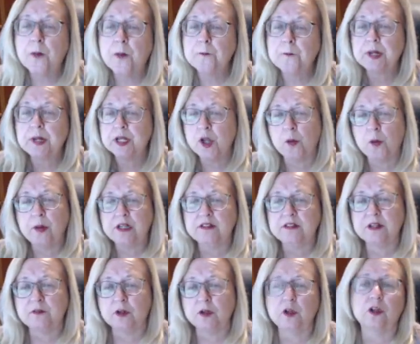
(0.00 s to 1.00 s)
But nobody's
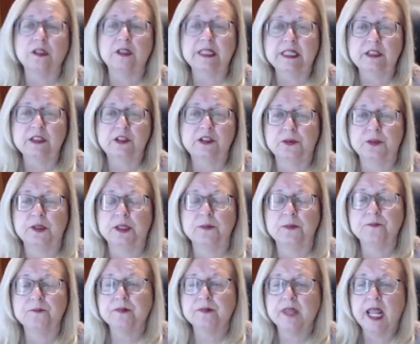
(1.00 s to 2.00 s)
ever looked into it.
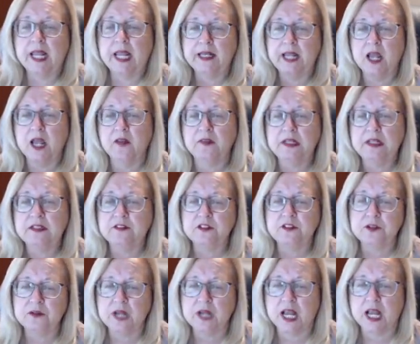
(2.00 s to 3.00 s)
And now these
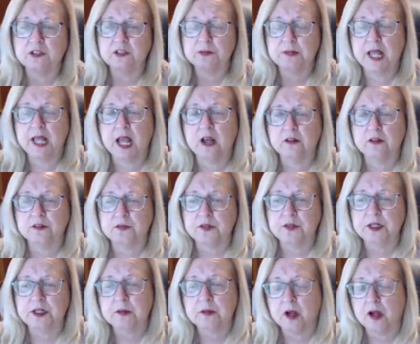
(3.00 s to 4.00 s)
two guys from the House
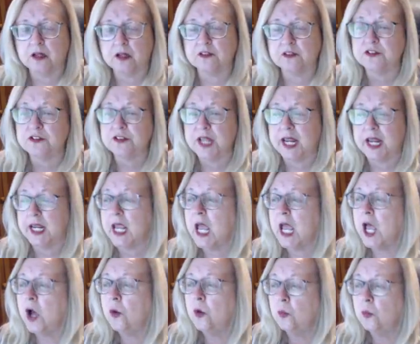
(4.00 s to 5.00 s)
Freedom Caucus are saying,
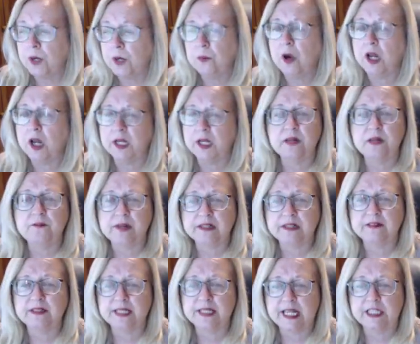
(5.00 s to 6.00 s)
we want an
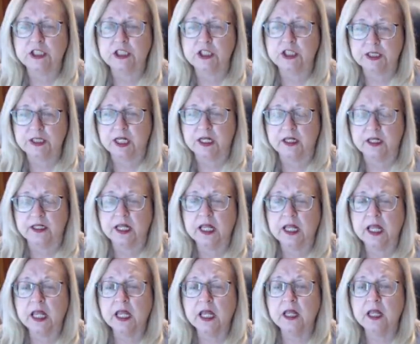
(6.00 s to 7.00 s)
investigation done
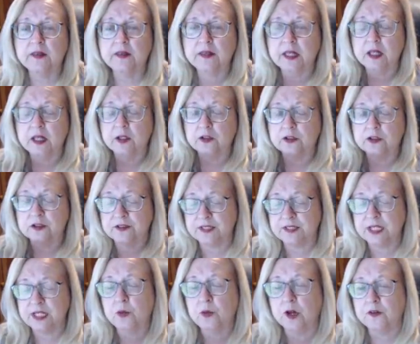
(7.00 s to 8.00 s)
to
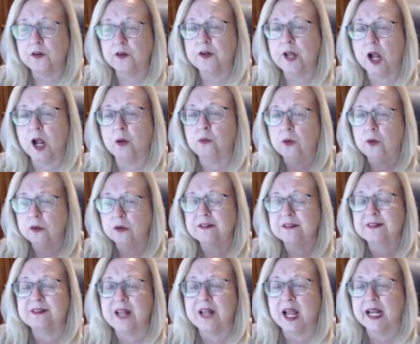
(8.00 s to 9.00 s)
see whether or not
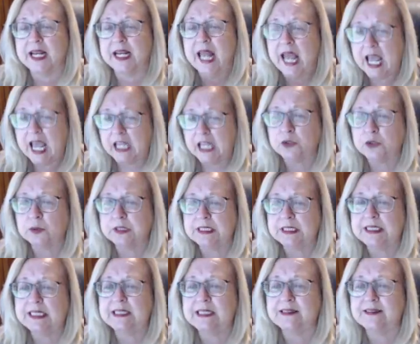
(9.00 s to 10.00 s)
Rosenstein actually
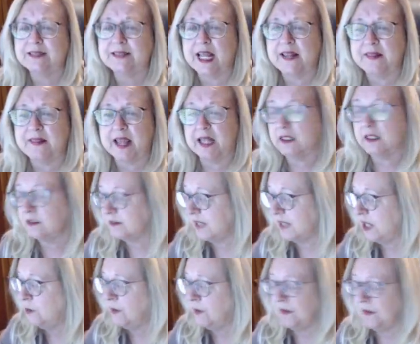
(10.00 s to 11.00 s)
did say that. Because
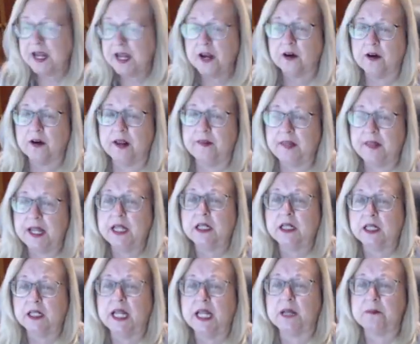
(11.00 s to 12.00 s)
they were there, and they
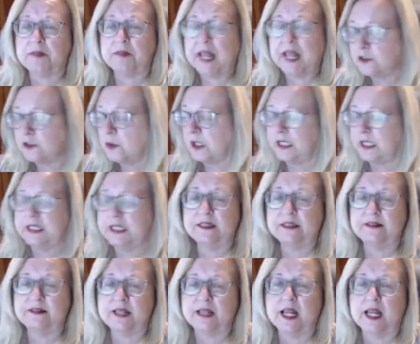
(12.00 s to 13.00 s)
claimed that's what he
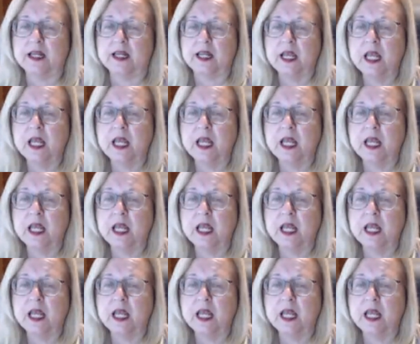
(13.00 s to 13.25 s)
did say.